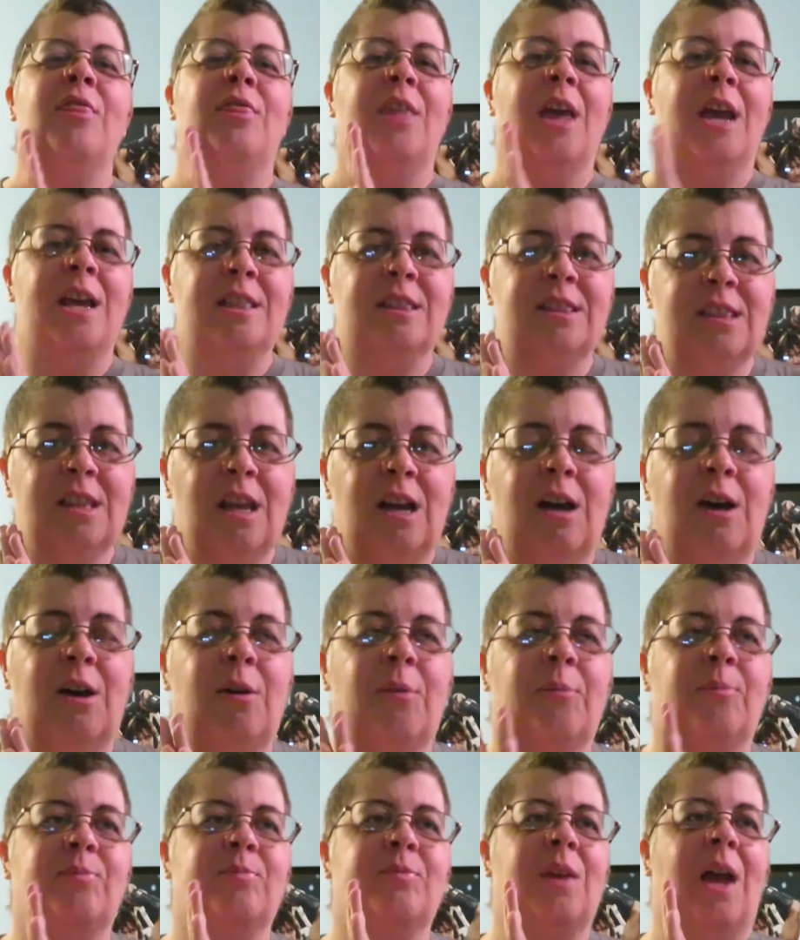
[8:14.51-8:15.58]
Thank,
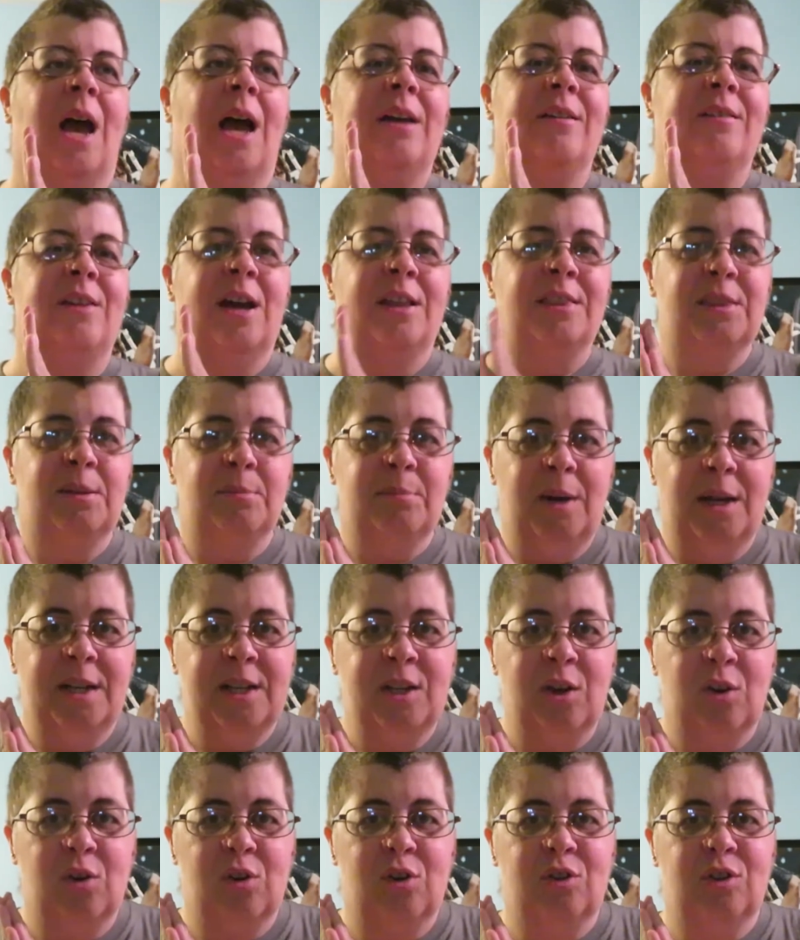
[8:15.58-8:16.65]
um, I got the
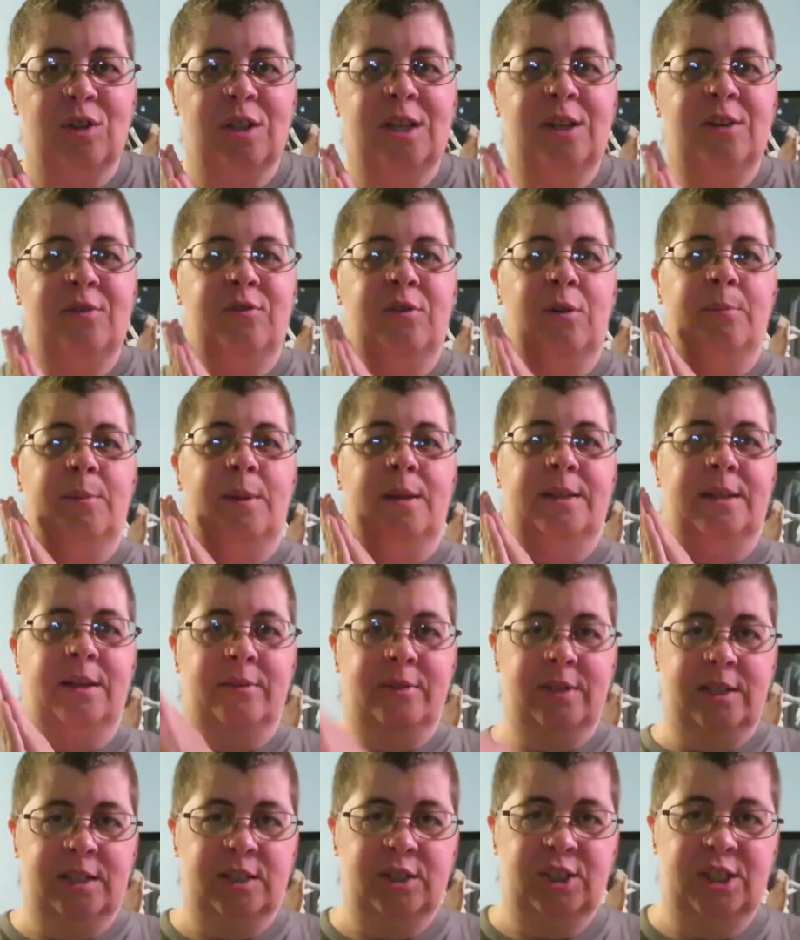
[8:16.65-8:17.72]
money early from the
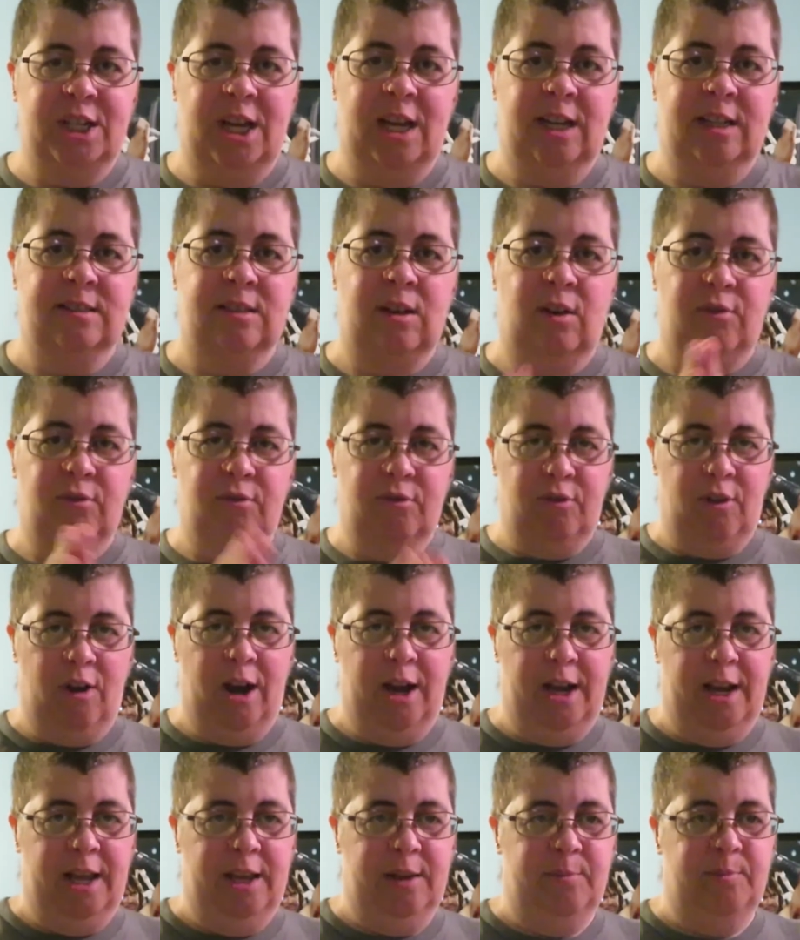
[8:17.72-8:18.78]
dividend checks on
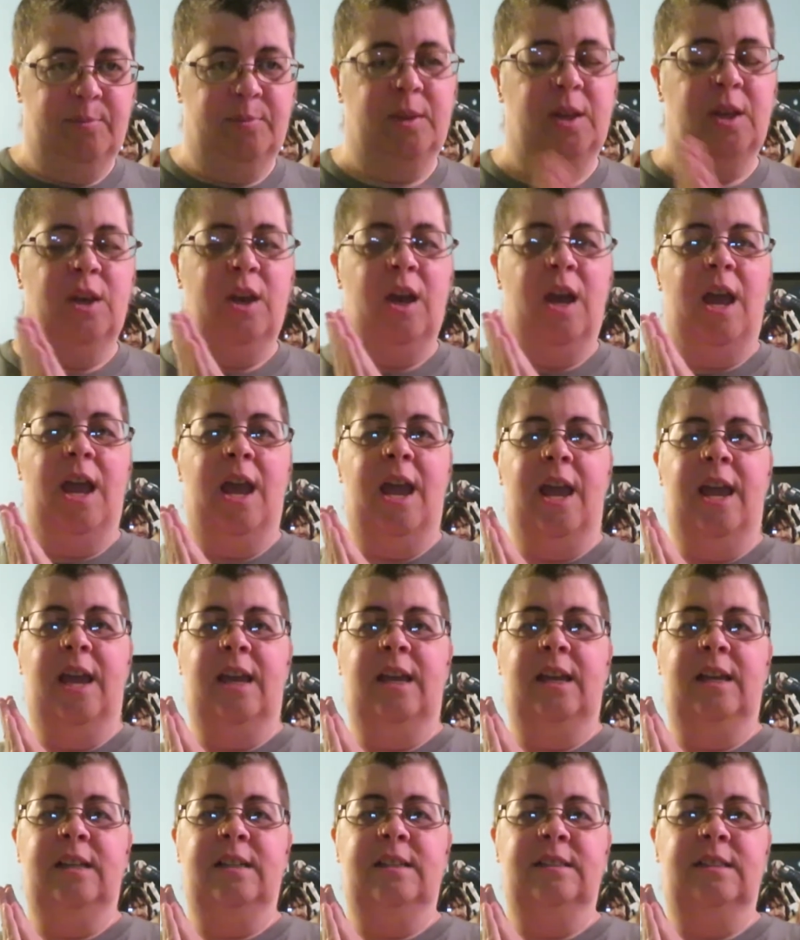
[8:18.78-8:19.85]
Friday,
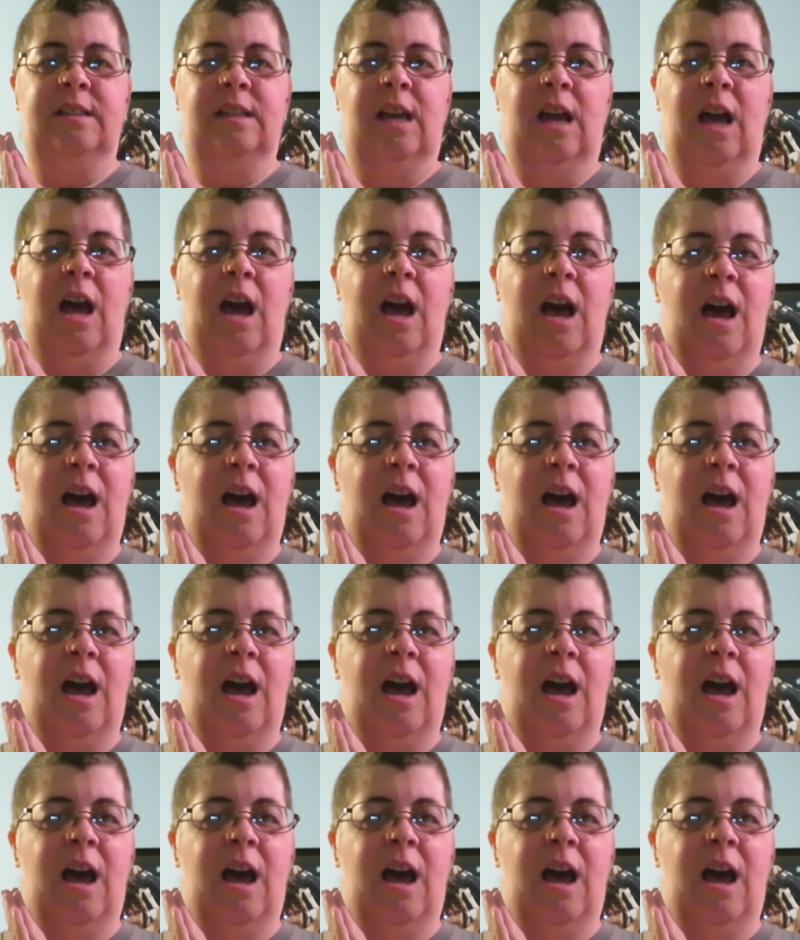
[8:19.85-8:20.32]
and